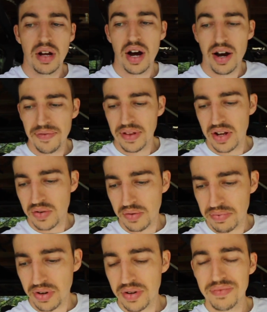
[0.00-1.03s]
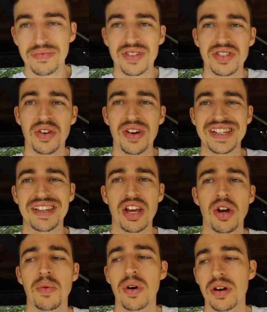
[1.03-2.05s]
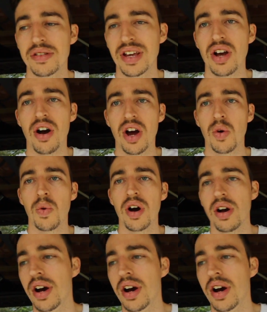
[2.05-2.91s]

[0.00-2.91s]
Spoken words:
I think that'll look pretty good. It's a nice DIY